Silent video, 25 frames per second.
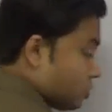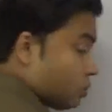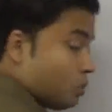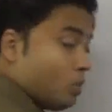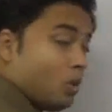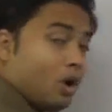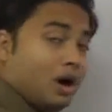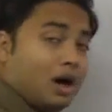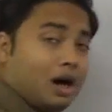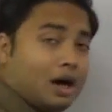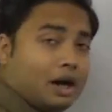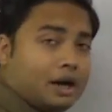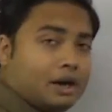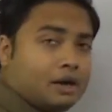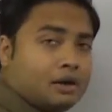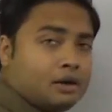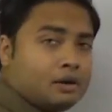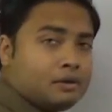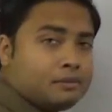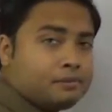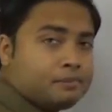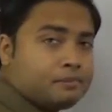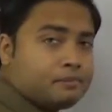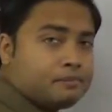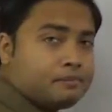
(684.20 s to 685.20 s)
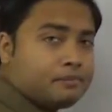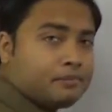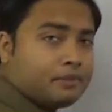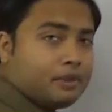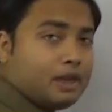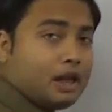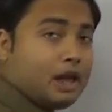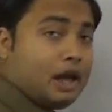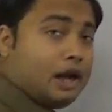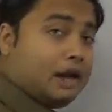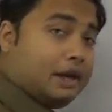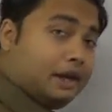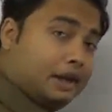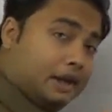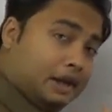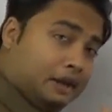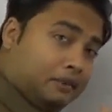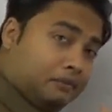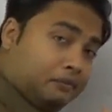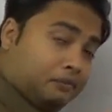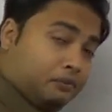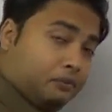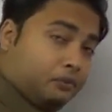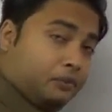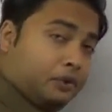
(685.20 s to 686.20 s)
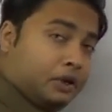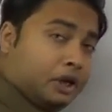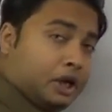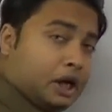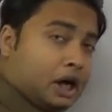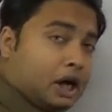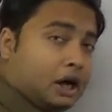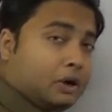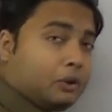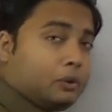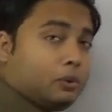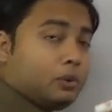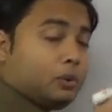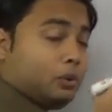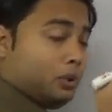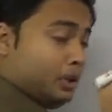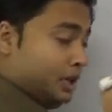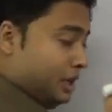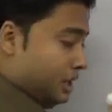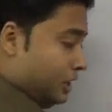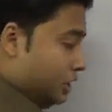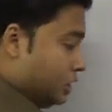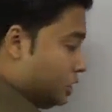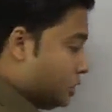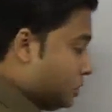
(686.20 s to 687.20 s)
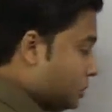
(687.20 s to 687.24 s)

to 1. And if we are going